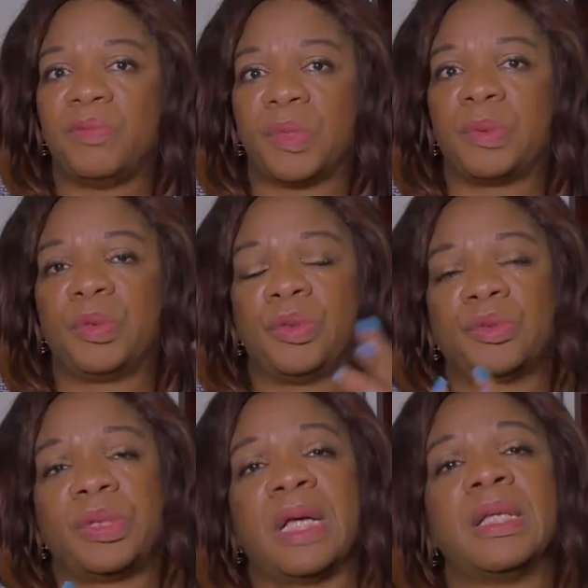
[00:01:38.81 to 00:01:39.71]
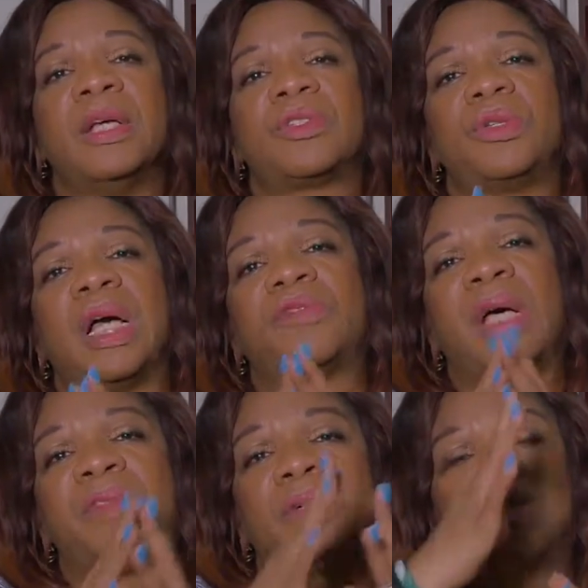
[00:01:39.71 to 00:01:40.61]
Most people don't do that. So you have to
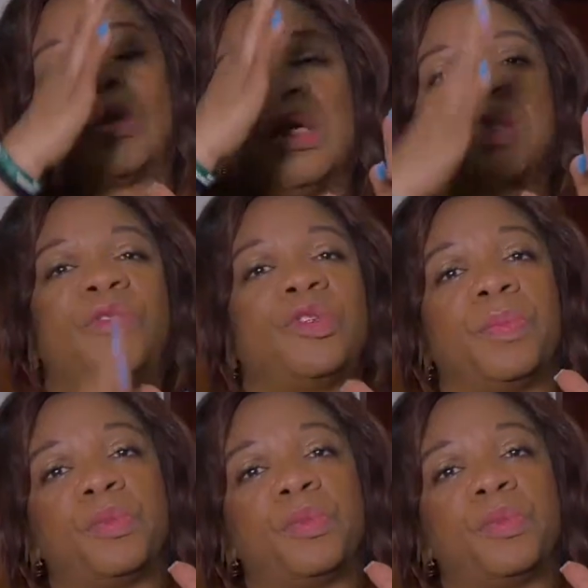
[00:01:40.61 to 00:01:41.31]
have a cost for your